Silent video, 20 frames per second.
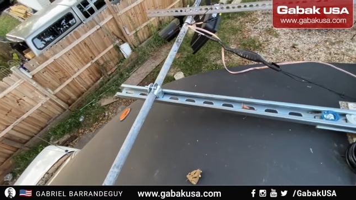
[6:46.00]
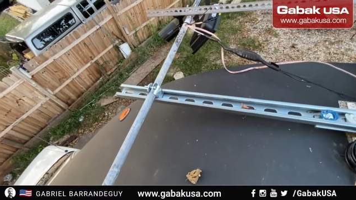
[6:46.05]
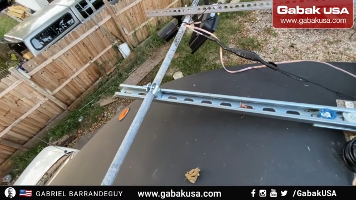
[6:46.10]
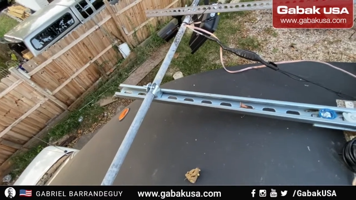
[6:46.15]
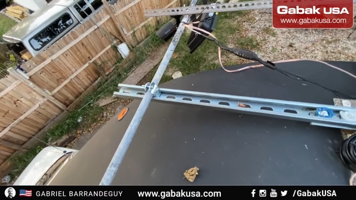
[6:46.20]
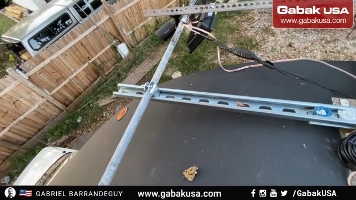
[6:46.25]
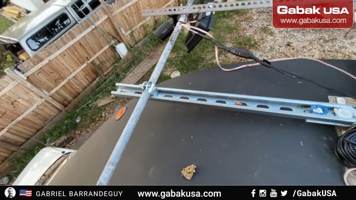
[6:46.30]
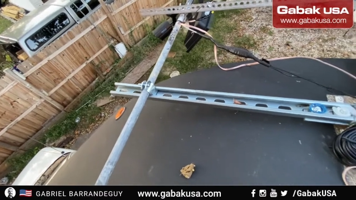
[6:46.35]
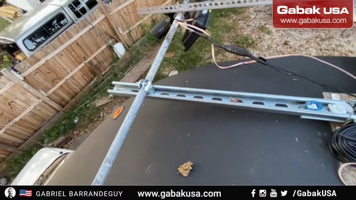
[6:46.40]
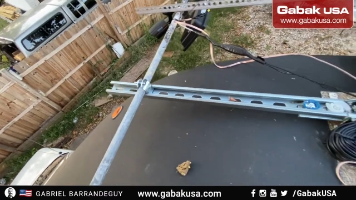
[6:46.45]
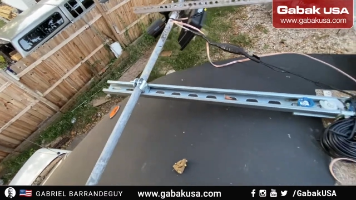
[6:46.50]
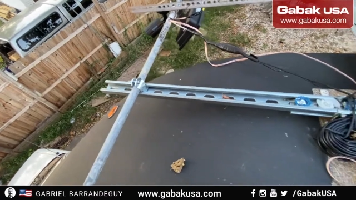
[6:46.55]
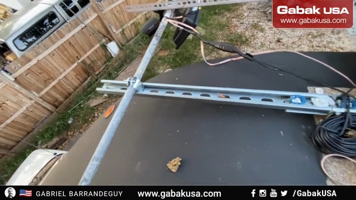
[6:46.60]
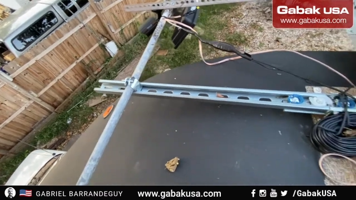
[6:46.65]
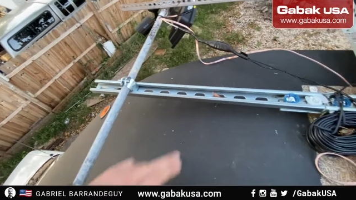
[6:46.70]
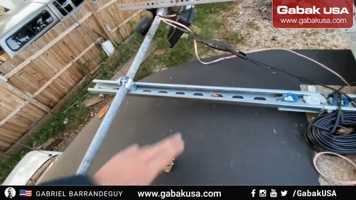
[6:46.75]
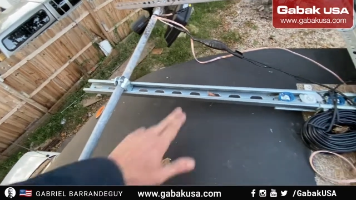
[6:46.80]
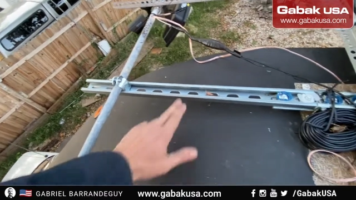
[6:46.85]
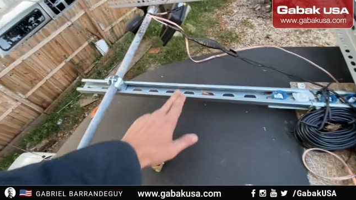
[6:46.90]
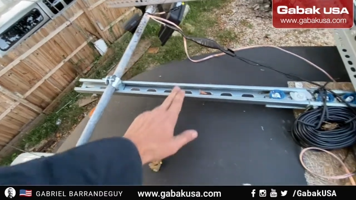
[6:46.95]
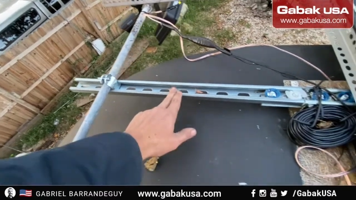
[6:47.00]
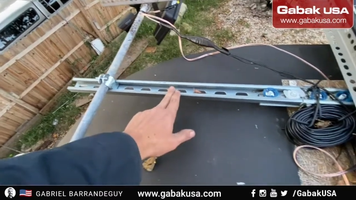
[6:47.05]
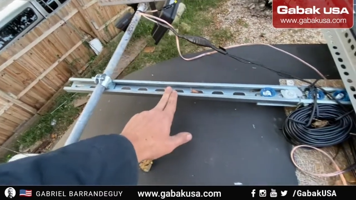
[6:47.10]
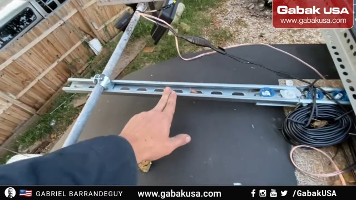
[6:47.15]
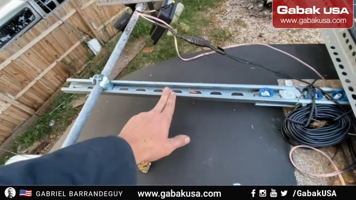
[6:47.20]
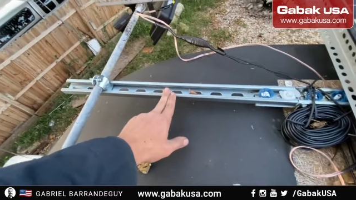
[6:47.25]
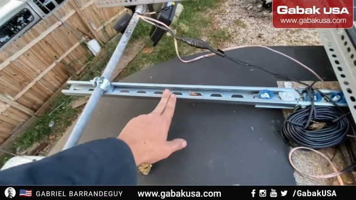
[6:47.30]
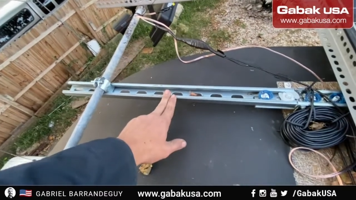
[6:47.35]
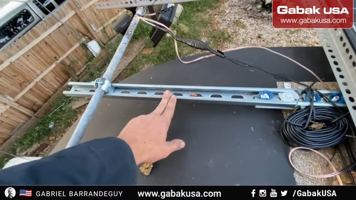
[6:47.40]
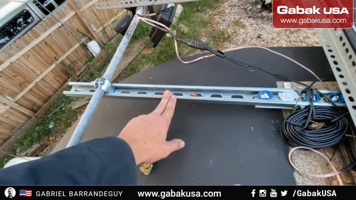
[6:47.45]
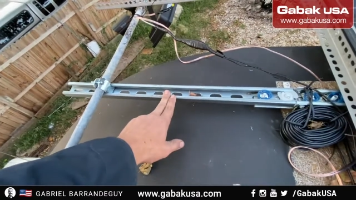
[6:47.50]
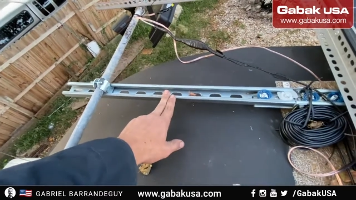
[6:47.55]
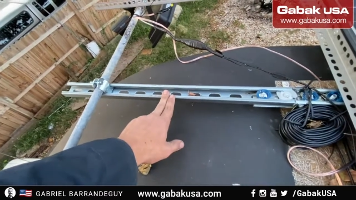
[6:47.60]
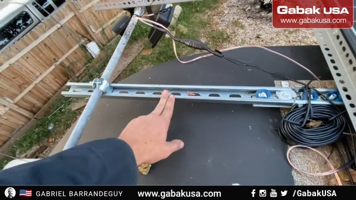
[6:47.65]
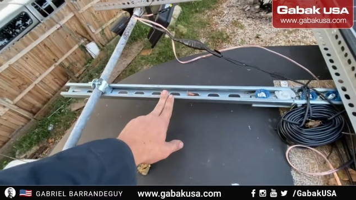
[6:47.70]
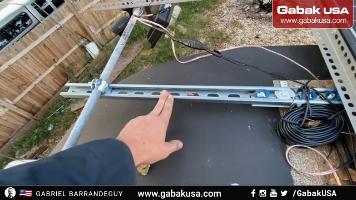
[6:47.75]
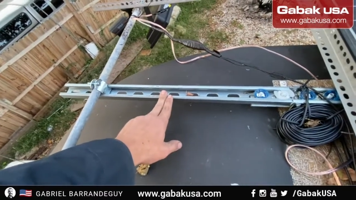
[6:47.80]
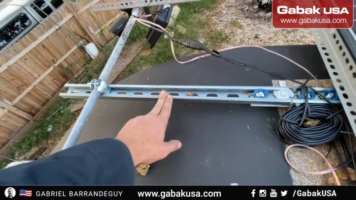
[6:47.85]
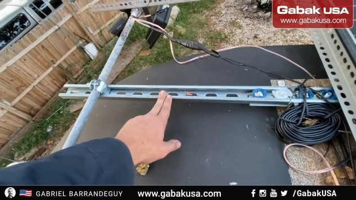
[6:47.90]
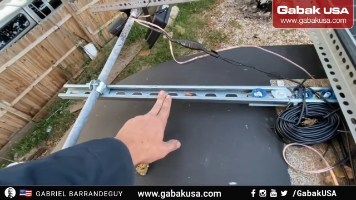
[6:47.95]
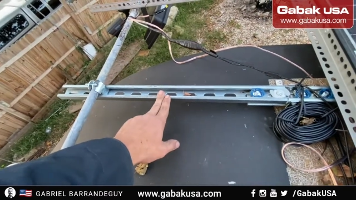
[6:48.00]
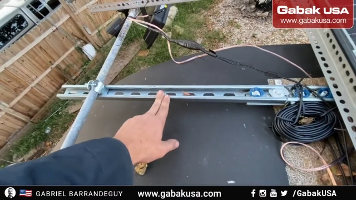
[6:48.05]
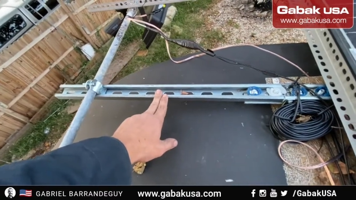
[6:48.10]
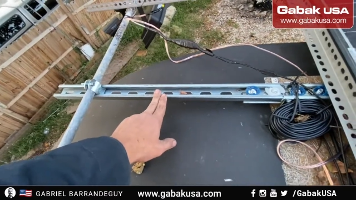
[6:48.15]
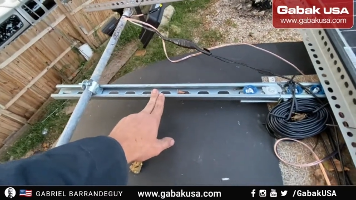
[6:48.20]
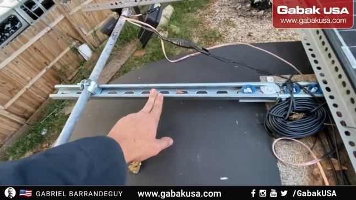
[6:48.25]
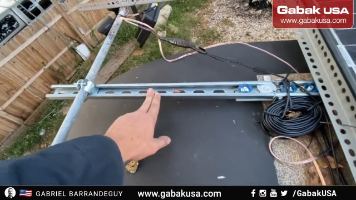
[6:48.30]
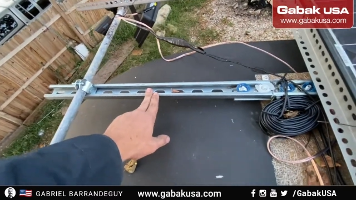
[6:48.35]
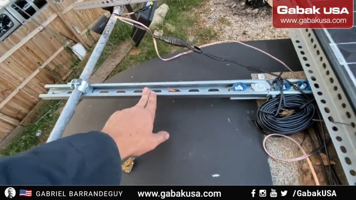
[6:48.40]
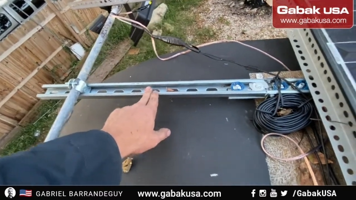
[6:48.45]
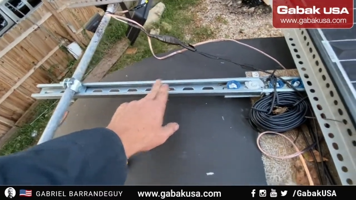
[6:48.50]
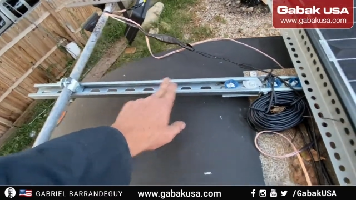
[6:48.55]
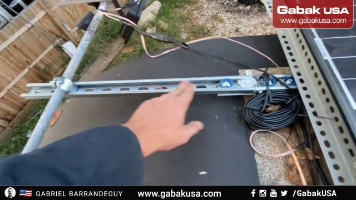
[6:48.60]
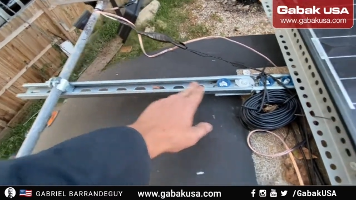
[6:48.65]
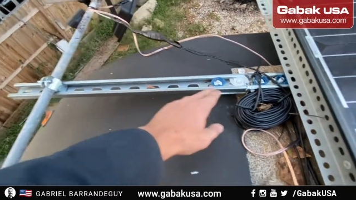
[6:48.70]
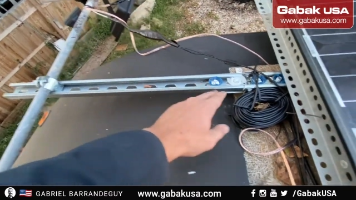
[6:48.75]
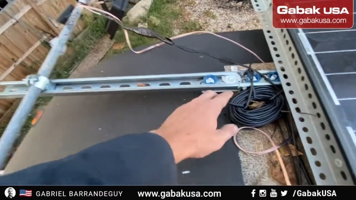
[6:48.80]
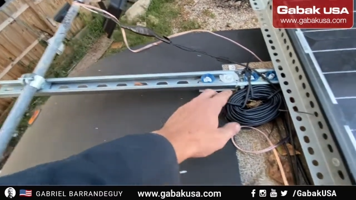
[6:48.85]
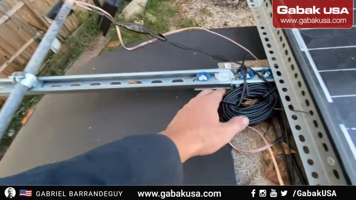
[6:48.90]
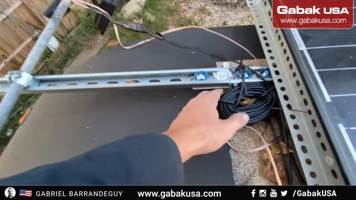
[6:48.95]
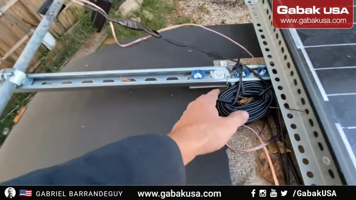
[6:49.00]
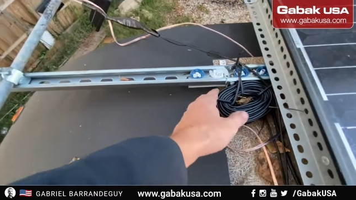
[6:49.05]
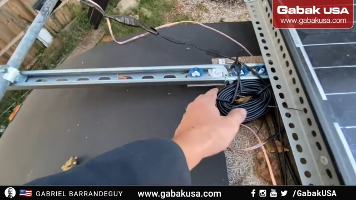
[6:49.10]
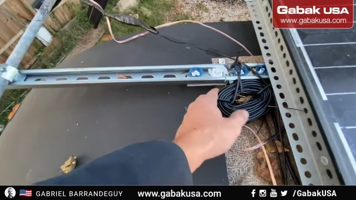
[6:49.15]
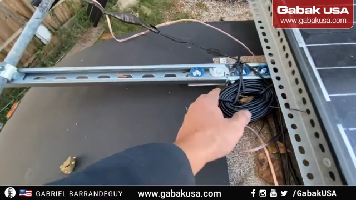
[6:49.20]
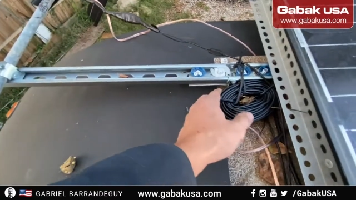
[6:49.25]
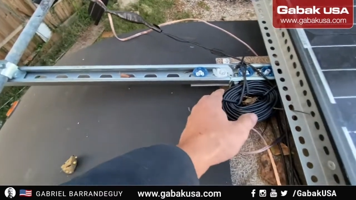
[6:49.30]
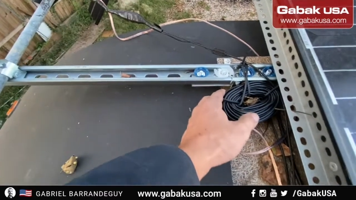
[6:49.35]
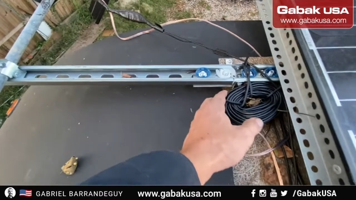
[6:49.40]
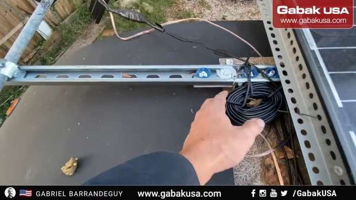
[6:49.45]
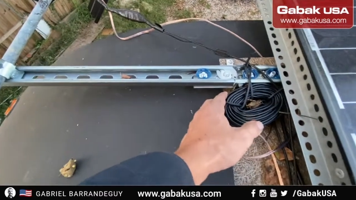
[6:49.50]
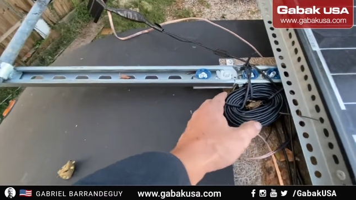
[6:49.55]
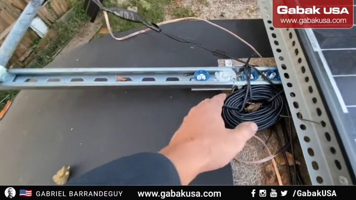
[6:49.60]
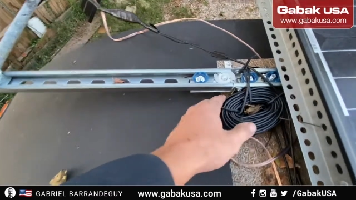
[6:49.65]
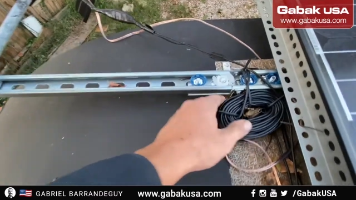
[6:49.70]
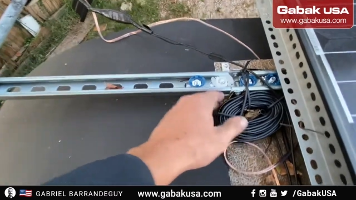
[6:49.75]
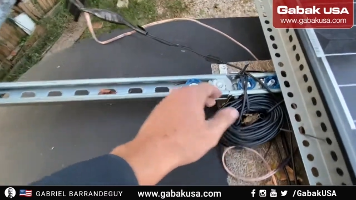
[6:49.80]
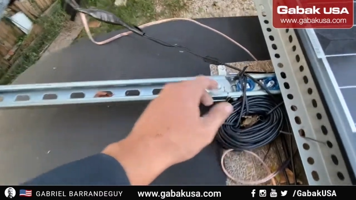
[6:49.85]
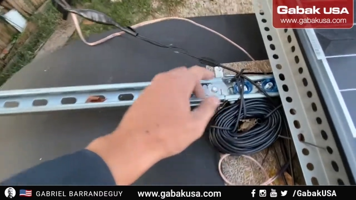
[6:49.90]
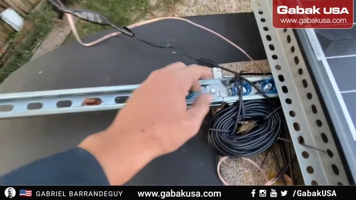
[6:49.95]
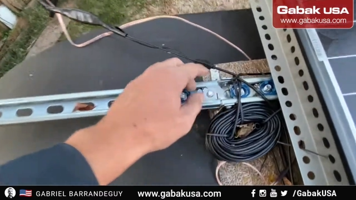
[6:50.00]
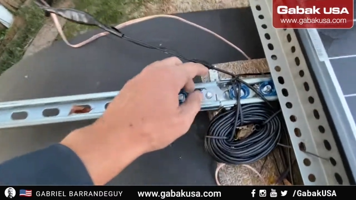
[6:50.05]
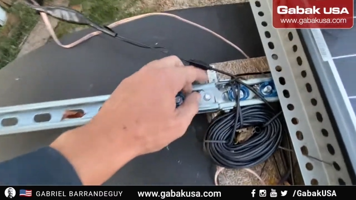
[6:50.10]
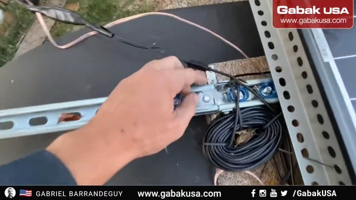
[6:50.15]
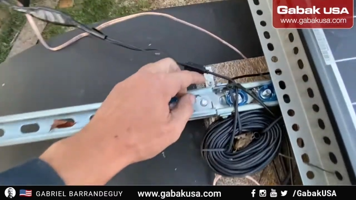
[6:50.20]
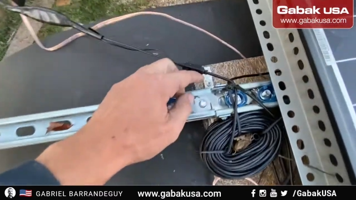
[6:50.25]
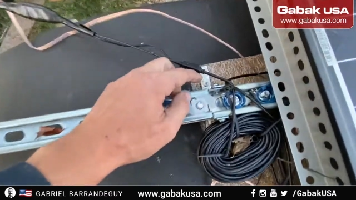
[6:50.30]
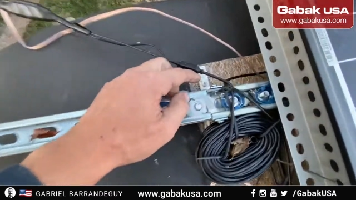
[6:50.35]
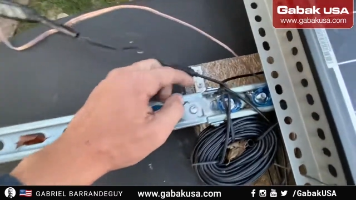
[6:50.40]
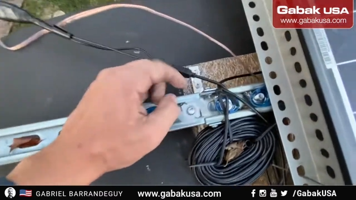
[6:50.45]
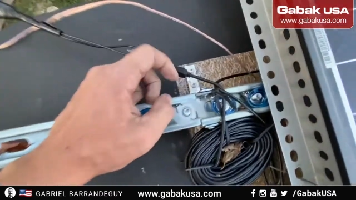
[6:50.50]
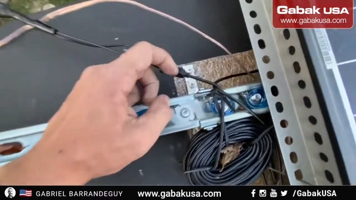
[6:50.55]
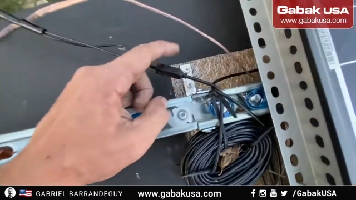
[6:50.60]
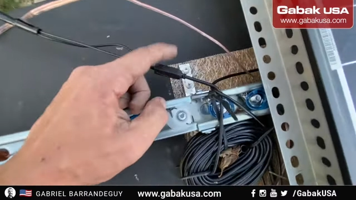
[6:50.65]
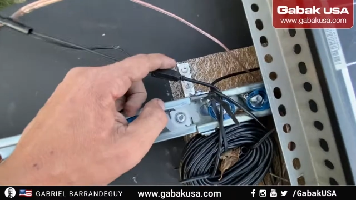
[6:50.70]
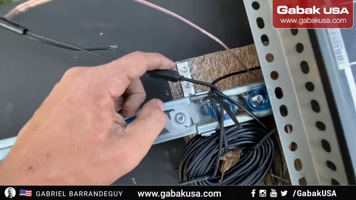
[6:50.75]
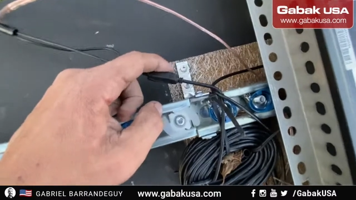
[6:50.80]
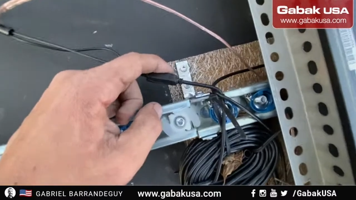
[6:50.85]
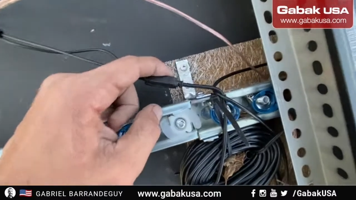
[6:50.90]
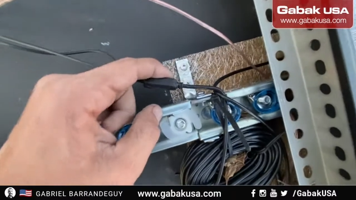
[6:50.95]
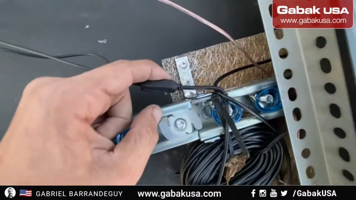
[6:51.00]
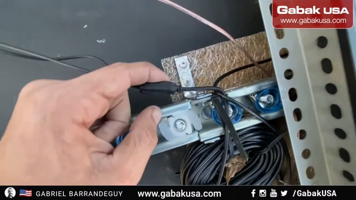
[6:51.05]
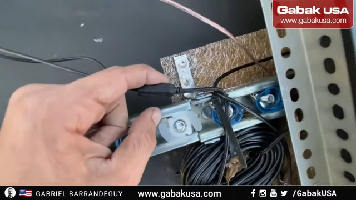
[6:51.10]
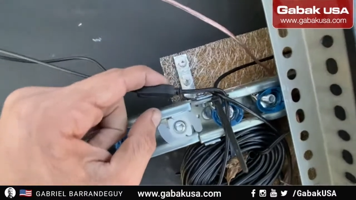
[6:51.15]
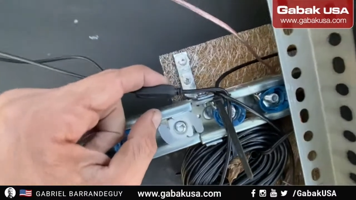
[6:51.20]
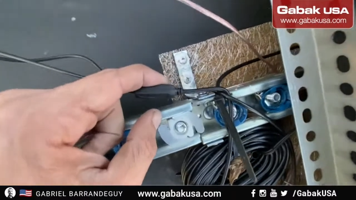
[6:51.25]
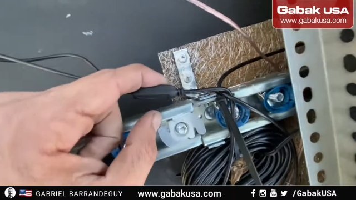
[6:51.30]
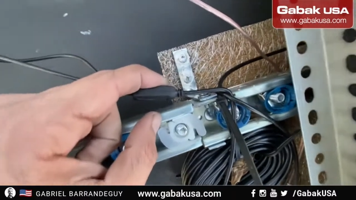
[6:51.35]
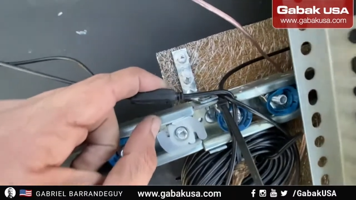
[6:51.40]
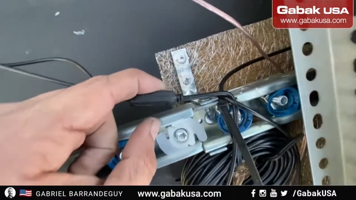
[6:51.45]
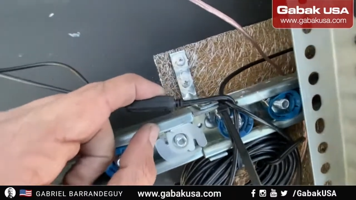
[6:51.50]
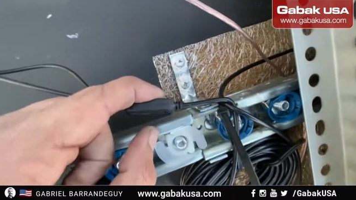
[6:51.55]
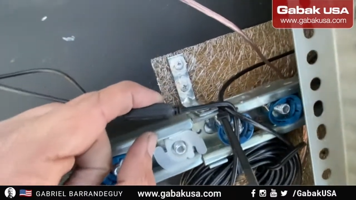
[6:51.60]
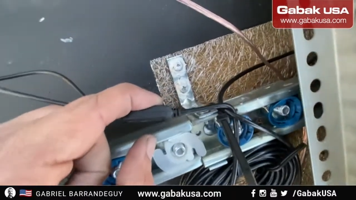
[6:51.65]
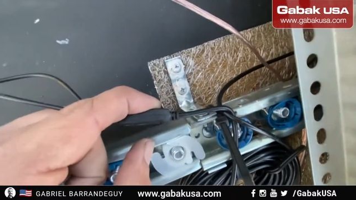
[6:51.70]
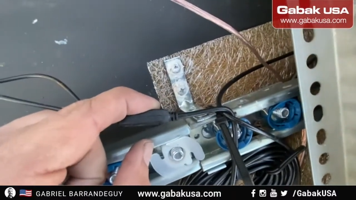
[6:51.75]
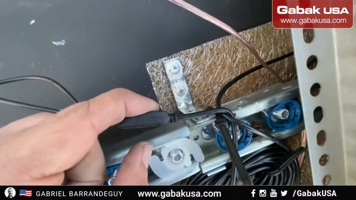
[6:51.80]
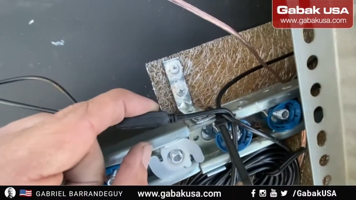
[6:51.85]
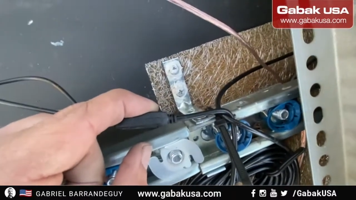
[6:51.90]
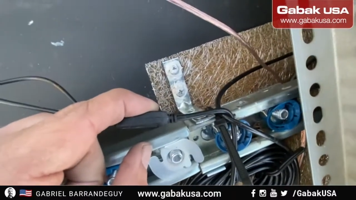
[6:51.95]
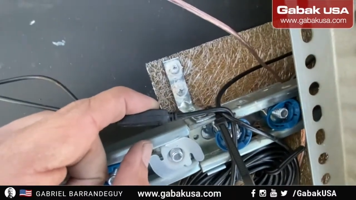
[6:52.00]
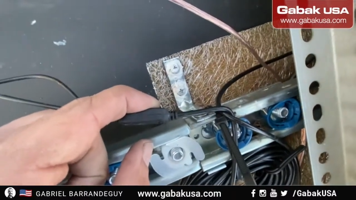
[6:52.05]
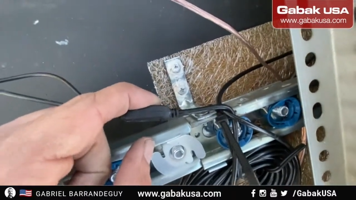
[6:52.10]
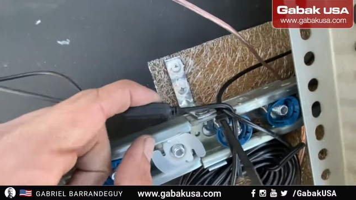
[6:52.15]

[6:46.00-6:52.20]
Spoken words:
Nobody's mouth can be seen.